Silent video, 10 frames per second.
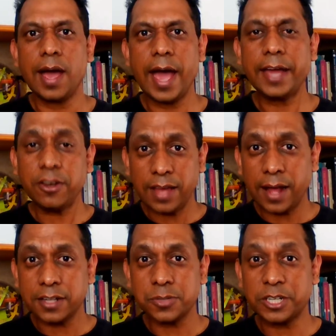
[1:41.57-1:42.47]
I know the
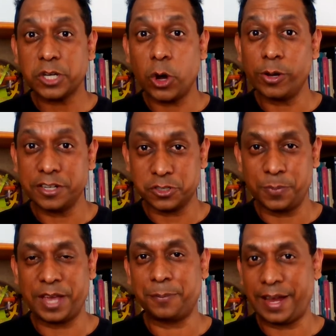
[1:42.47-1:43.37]
ultimate goal is to
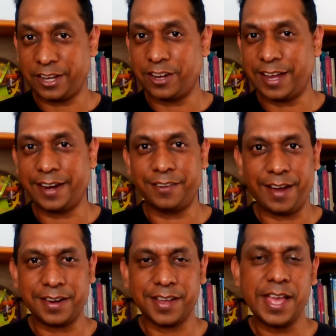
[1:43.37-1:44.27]
make money online,
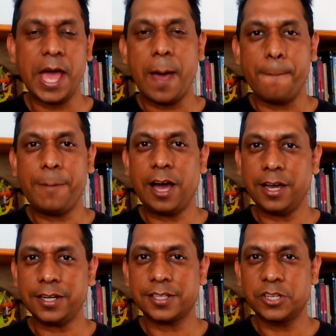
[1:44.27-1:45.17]
right?
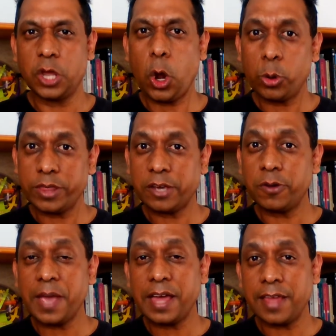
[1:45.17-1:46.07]
But, there could
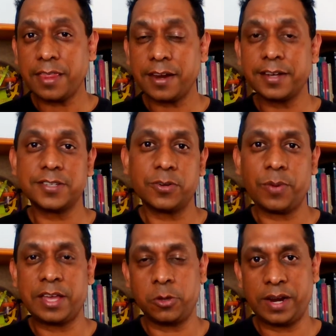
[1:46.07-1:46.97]
be another reason why
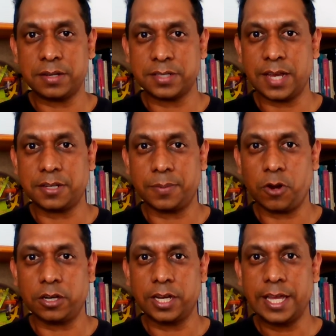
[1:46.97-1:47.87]
you want to start a
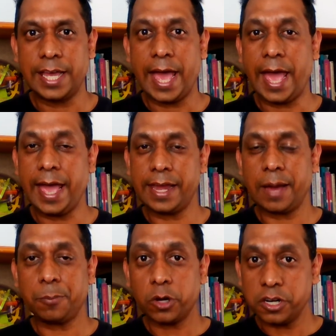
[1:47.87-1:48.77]
blog. And
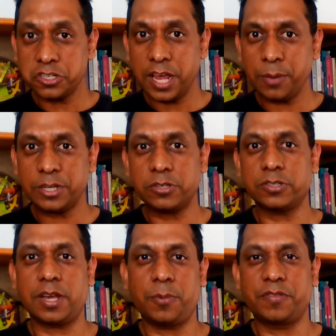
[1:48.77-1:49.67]
I'm going to share with you
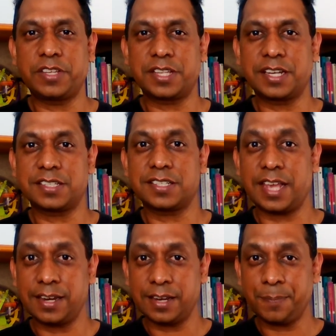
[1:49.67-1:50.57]
some of these reasons,
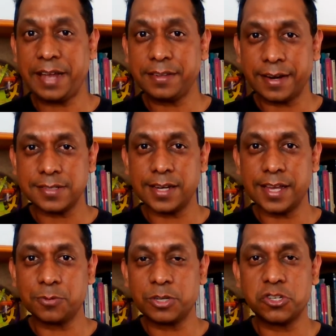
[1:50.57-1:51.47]
and it might
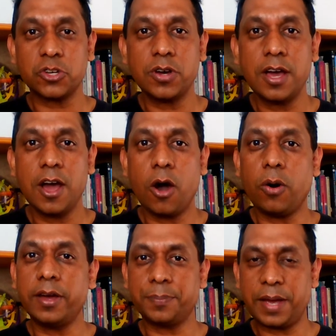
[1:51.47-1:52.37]
resonate with you
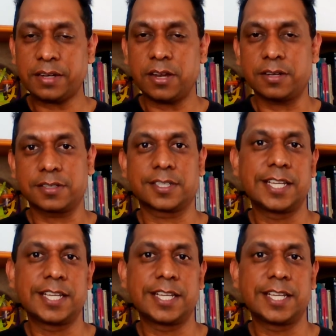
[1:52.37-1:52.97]
or it might not.